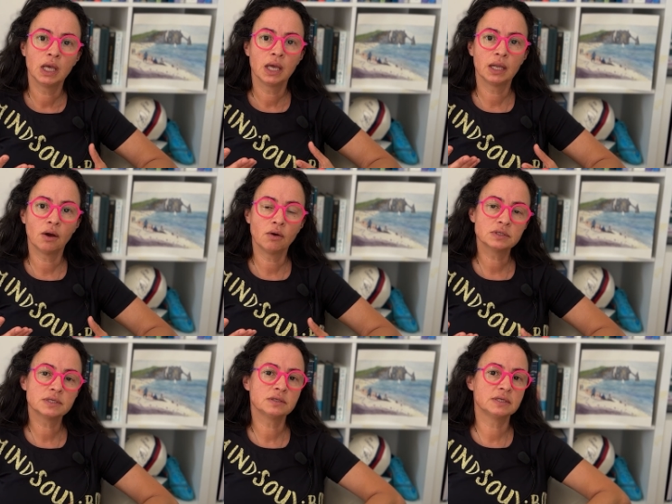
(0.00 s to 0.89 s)
and
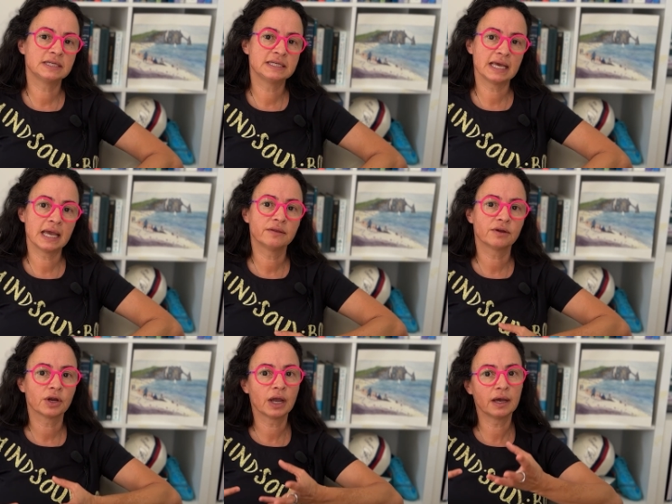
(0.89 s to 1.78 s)
also to take
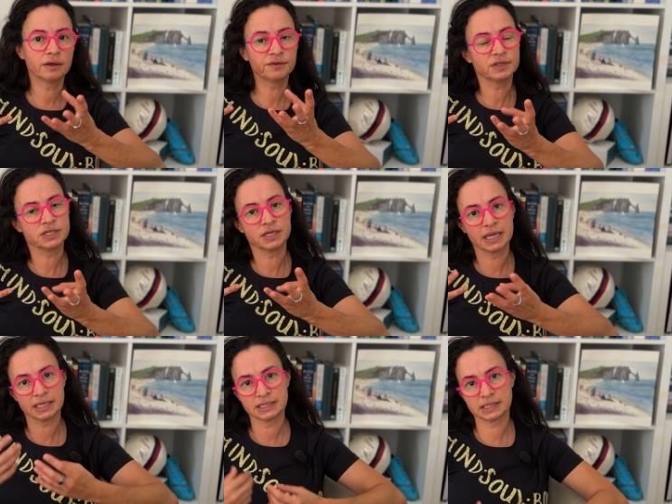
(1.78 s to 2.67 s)
their health to
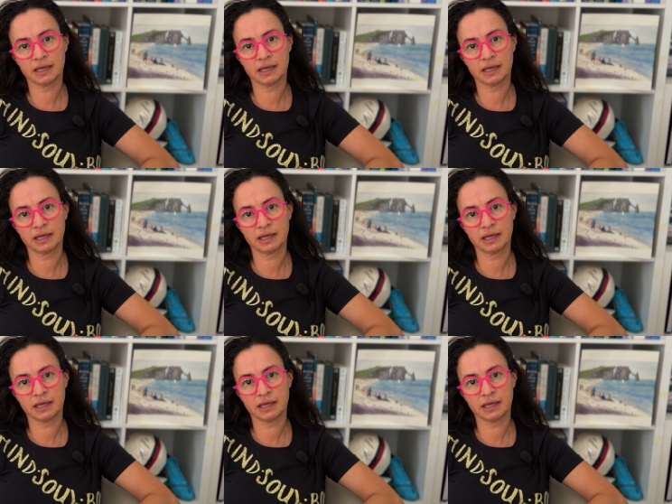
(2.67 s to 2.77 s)
next